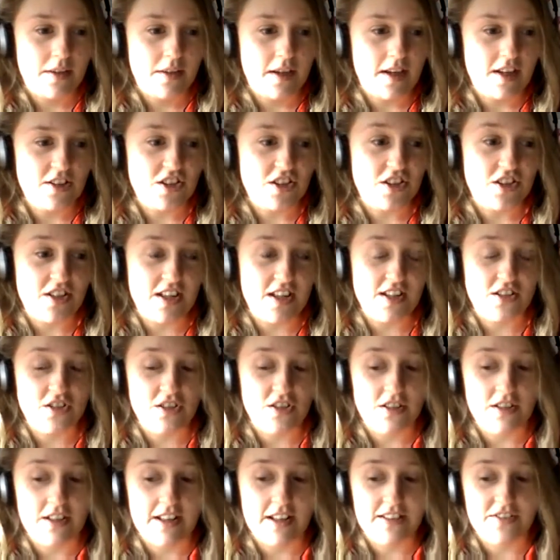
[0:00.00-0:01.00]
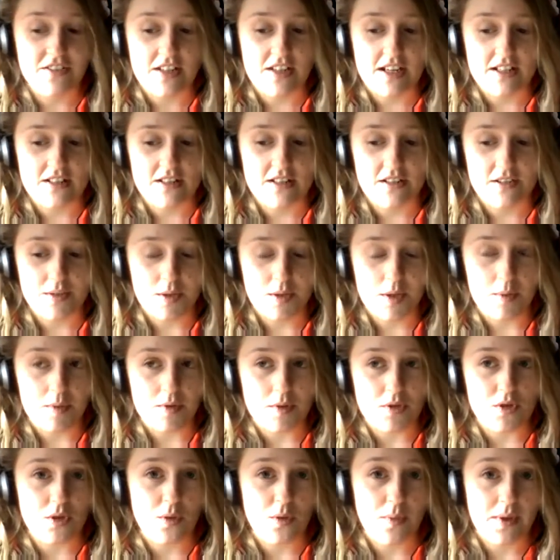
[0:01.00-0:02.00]
I just actually left Dada
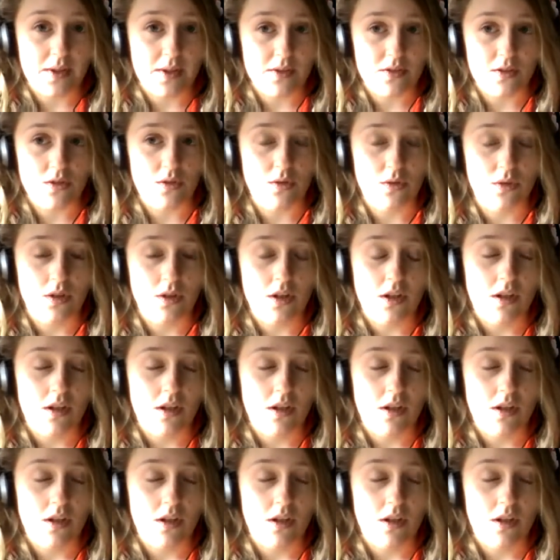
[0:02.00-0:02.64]
about 2 weeks ago.